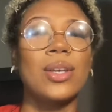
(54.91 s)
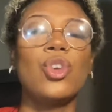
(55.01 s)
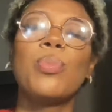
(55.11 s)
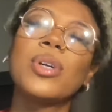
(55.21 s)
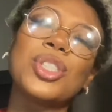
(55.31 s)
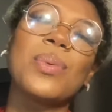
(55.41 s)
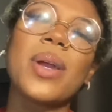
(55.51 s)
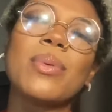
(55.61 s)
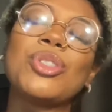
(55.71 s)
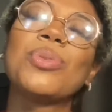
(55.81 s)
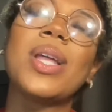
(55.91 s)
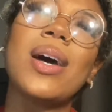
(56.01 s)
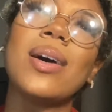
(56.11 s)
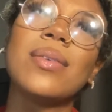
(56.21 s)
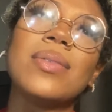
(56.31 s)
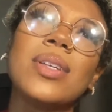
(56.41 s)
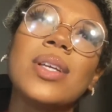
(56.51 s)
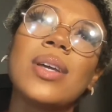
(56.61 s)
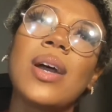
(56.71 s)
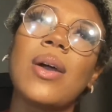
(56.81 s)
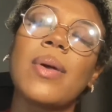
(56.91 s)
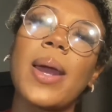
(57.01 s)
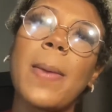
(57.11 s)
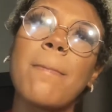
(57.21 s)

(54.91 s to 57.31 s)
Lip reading: you push away what you love? All right.